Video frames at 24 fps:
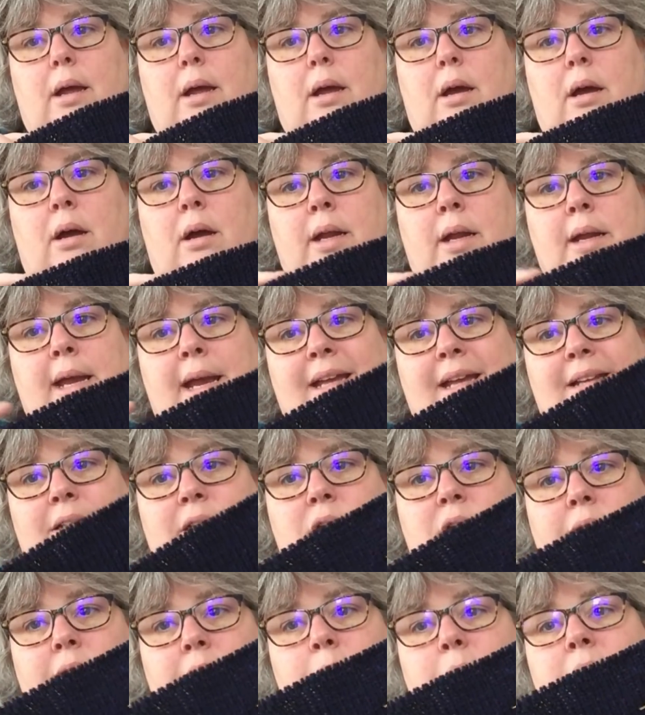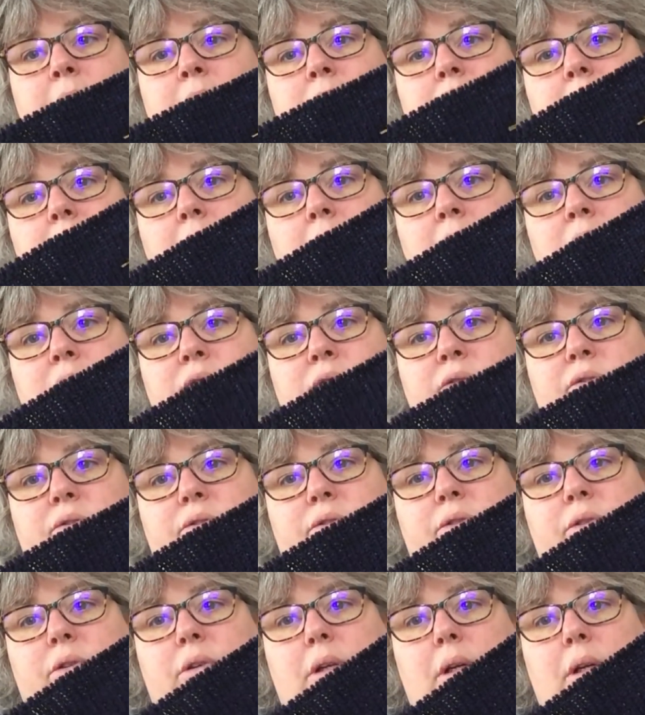I hand dyed myself,